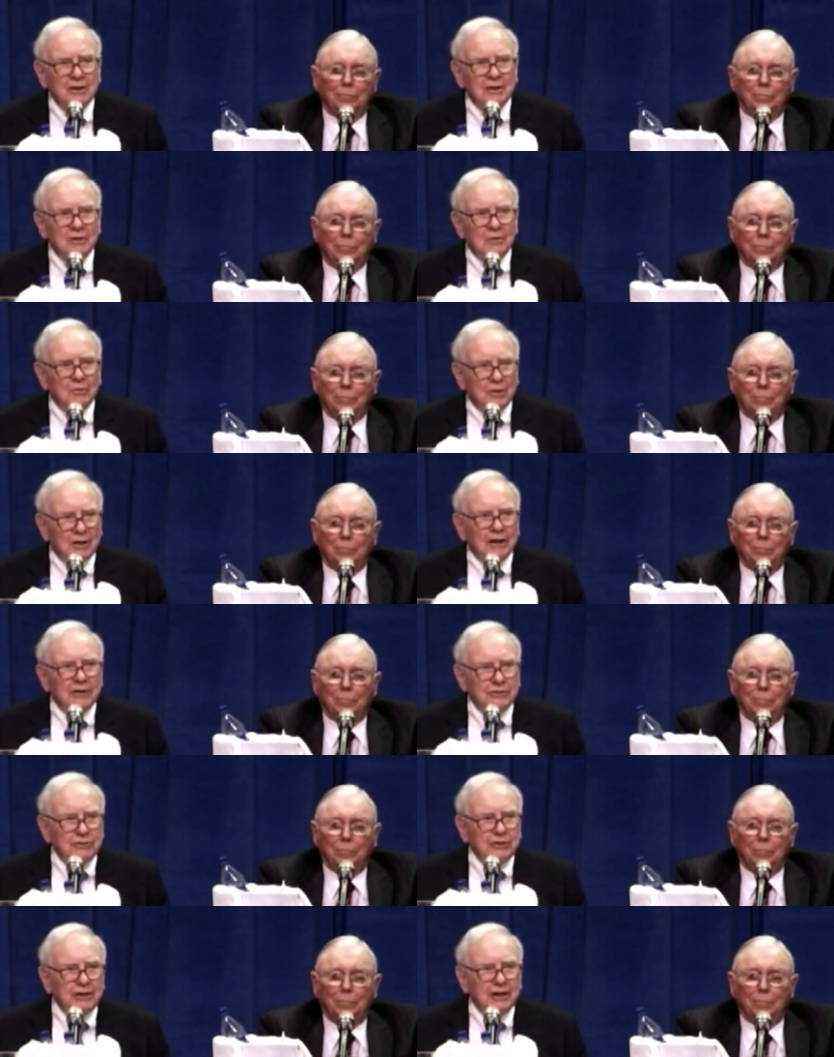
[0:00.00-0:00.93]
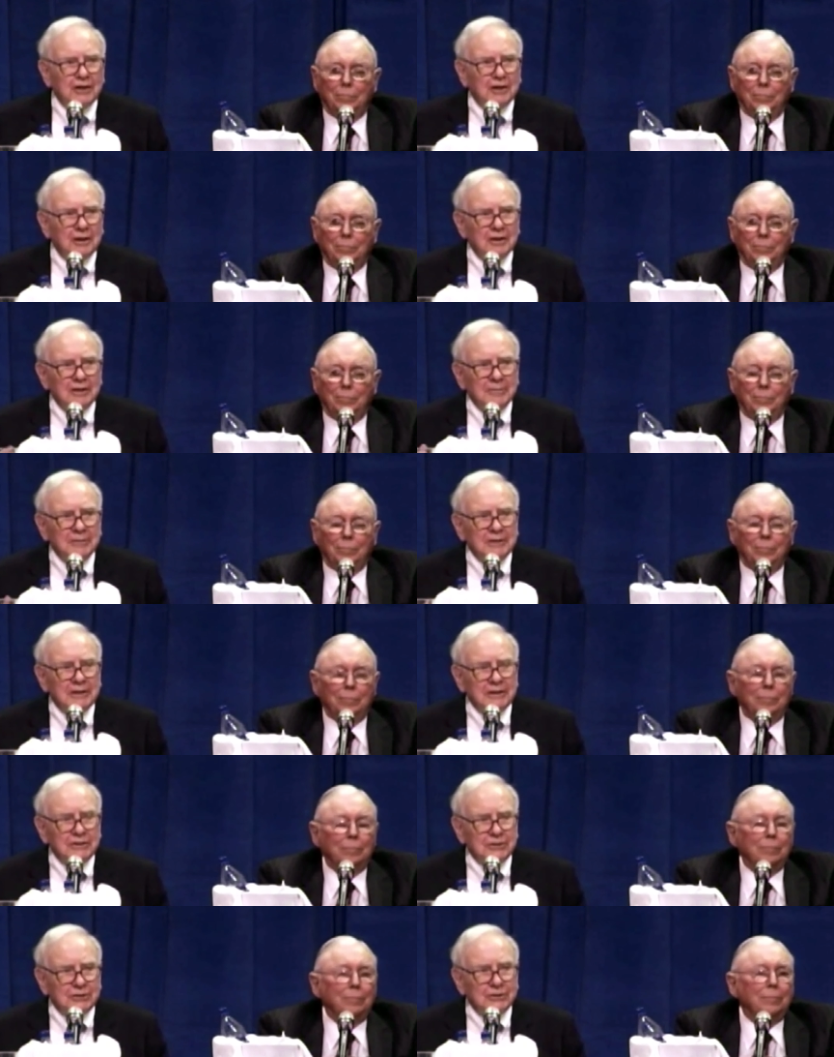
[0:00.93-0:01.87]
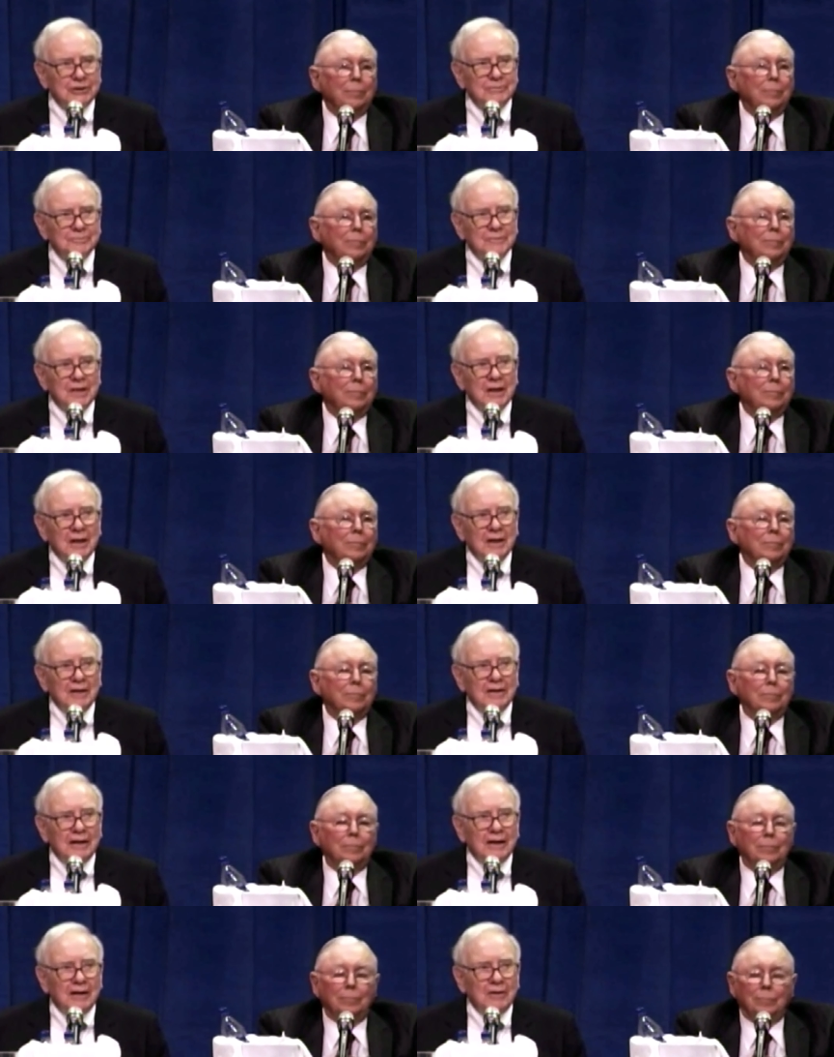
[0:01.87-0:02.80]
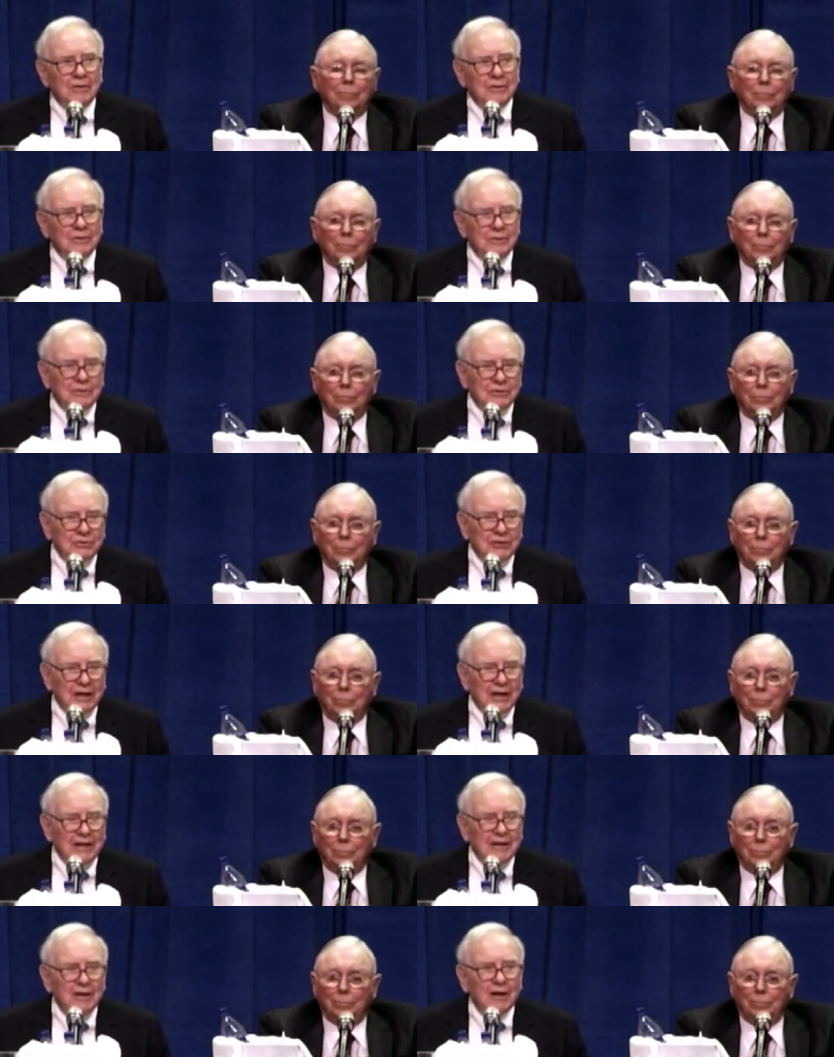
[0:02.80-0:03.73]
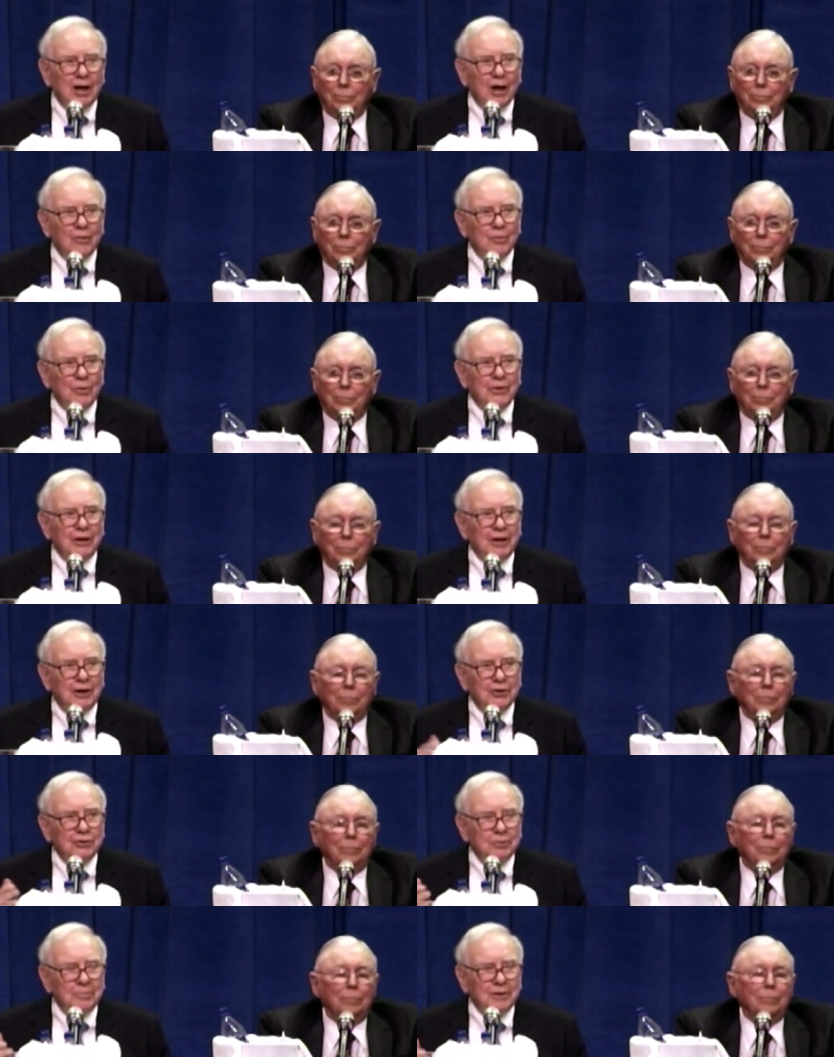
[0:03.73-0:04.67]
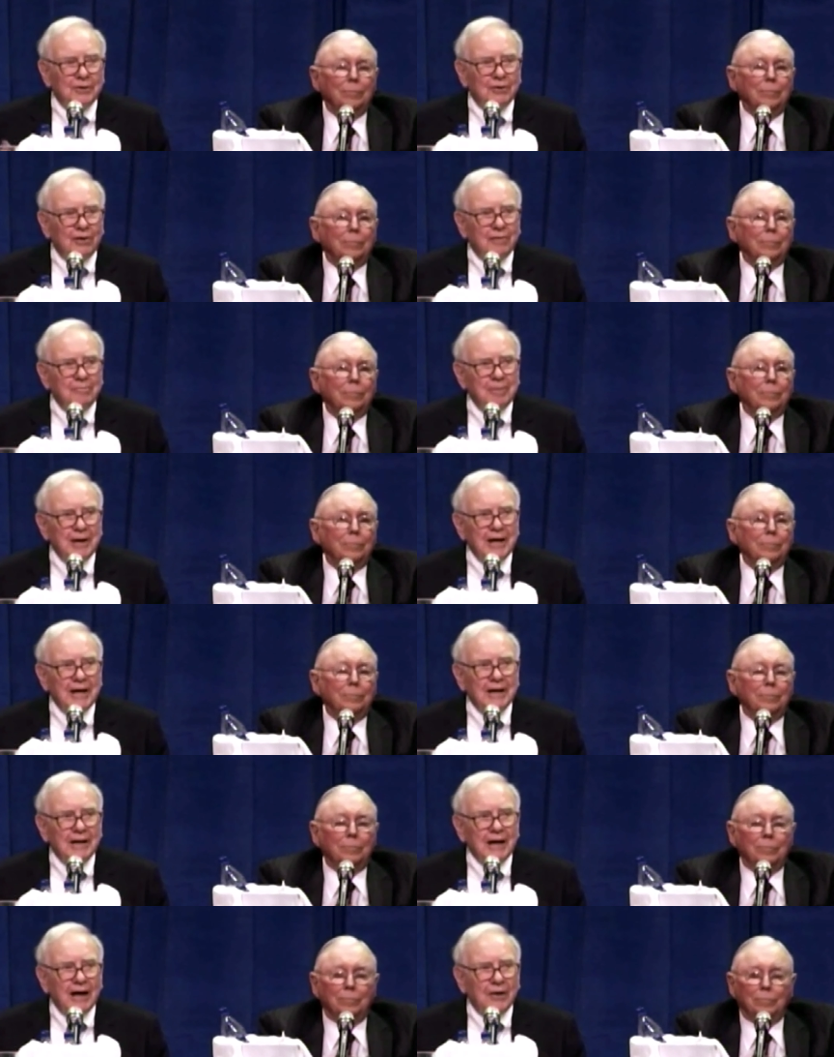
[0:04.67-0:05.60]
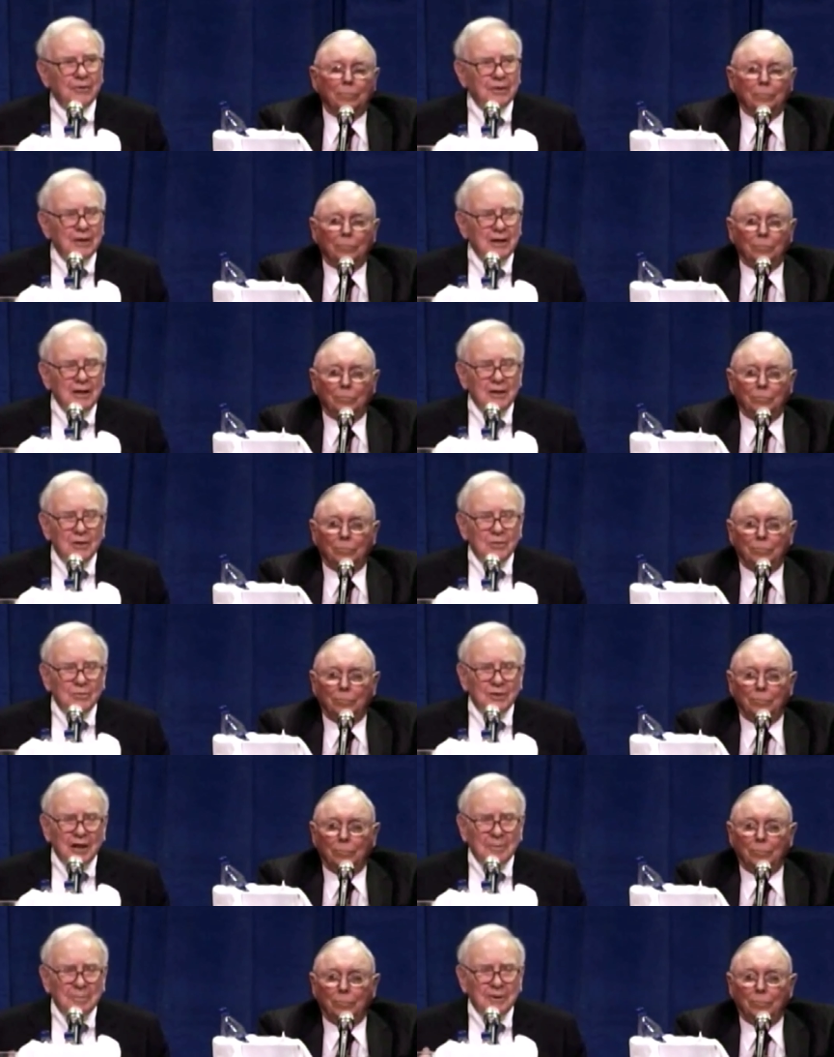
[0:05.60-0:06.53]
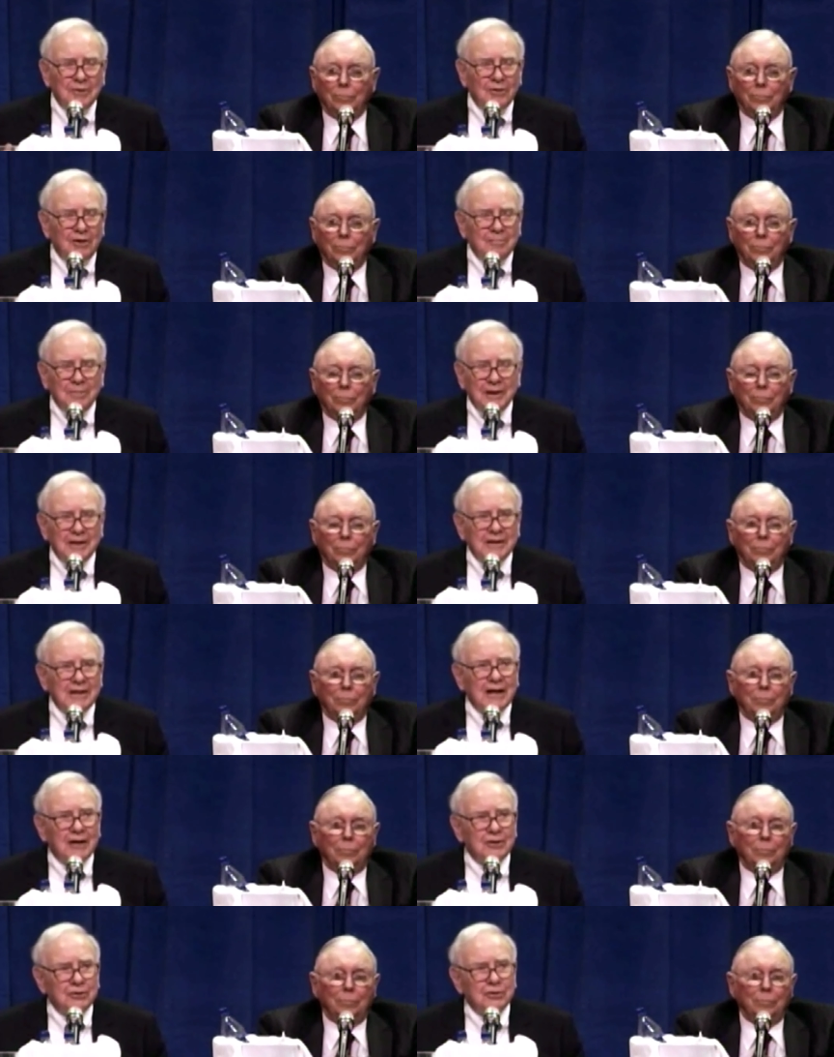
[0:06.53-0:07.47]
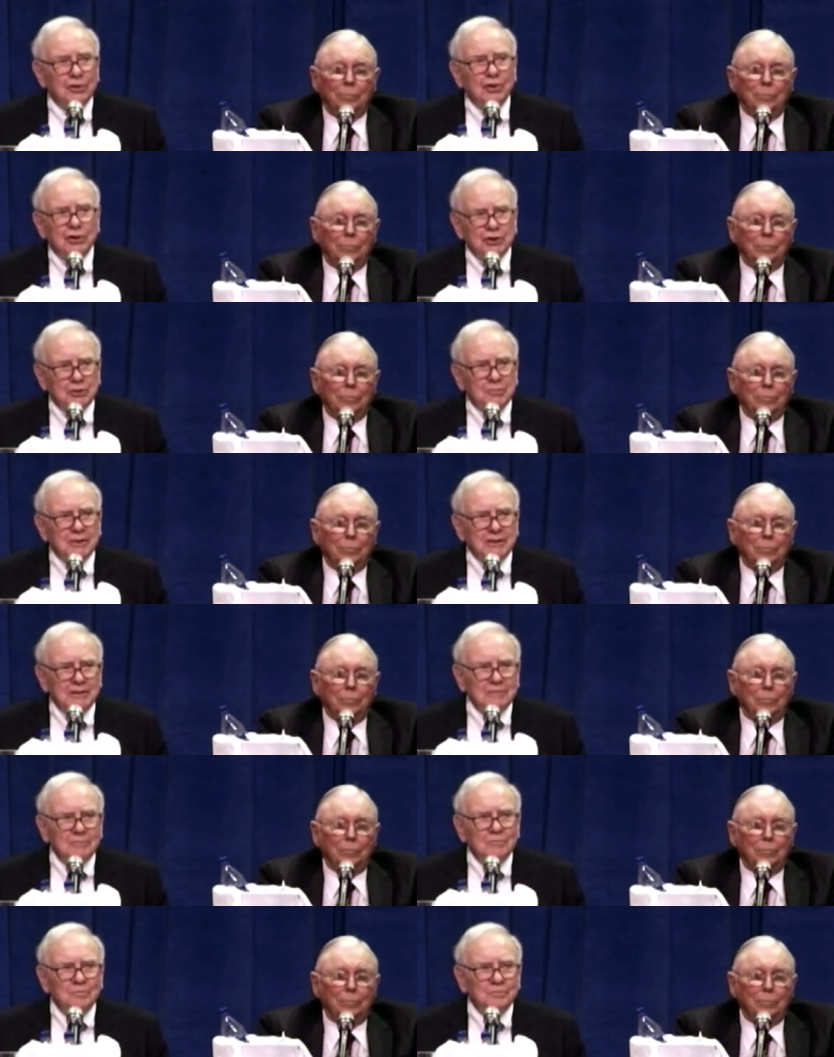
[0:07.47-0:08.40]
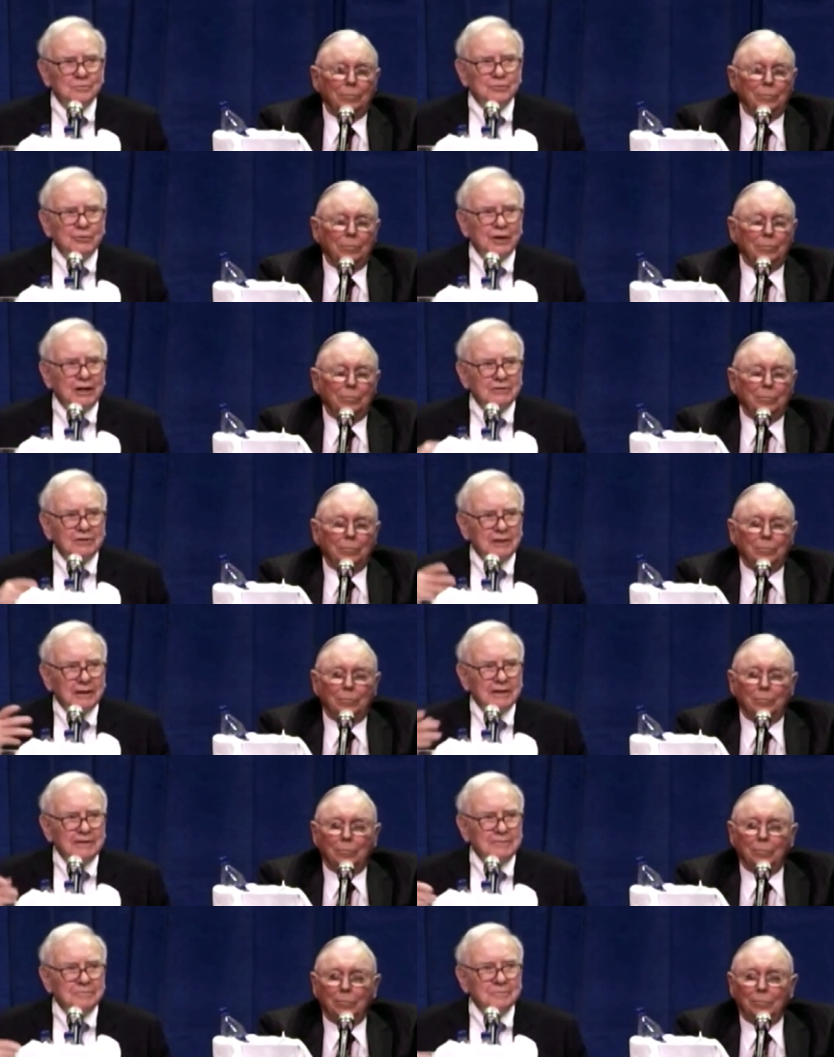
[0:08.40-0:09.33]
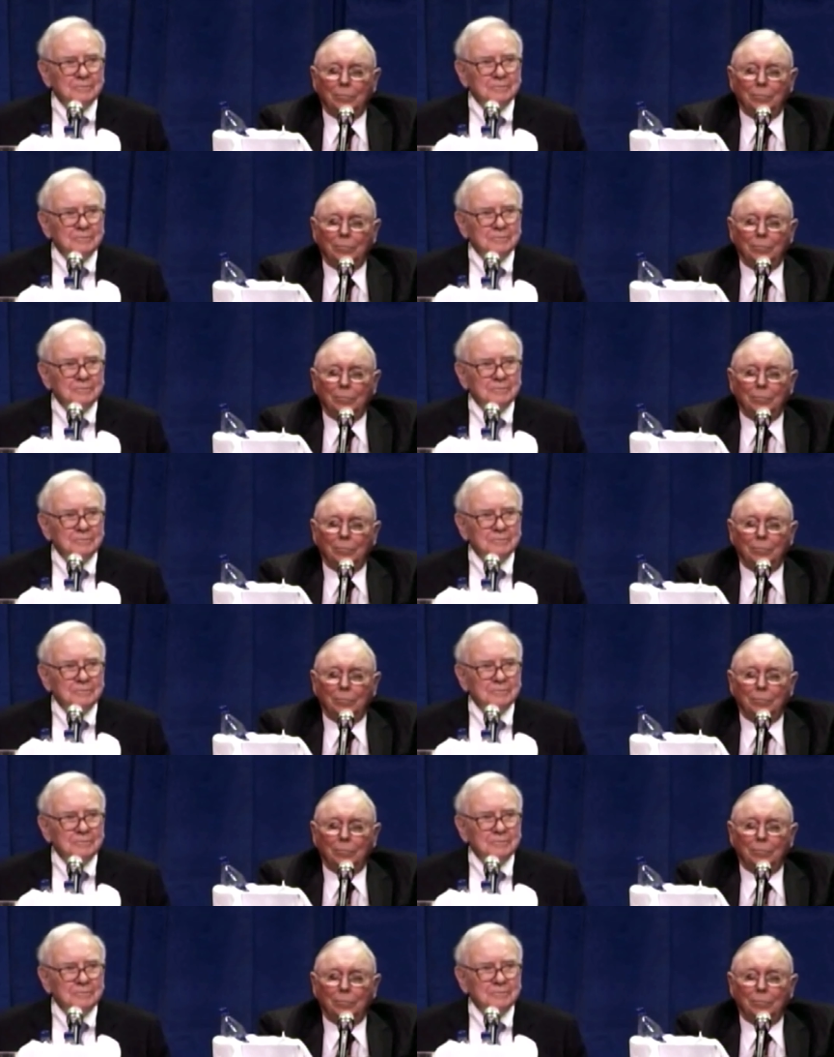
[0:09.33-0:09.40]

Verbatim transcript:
Speaker 1: will understand our limitations. Now, you could say, well, then aren't you better off paying it out? We're not better off paying it out as long as we can translate,